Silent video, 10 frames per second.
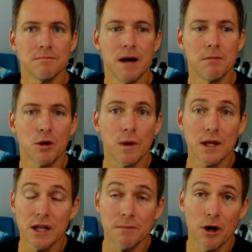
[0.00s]
maybe
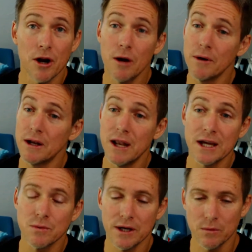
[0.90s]
quickly tomorrow, and
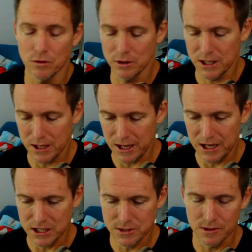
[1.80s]
next week we'll get
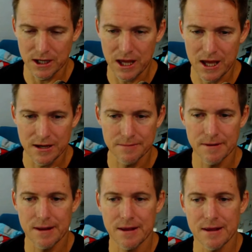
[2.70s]
into it again.
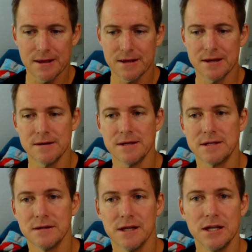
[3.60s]

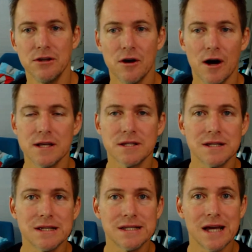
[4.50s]
Until then, you guys
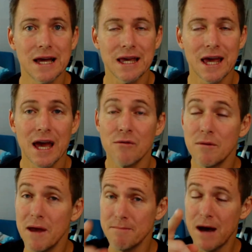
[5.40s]
take care.
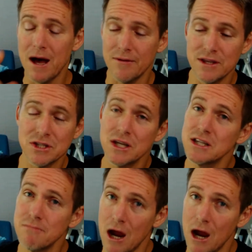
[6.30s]
Remember, this thing's a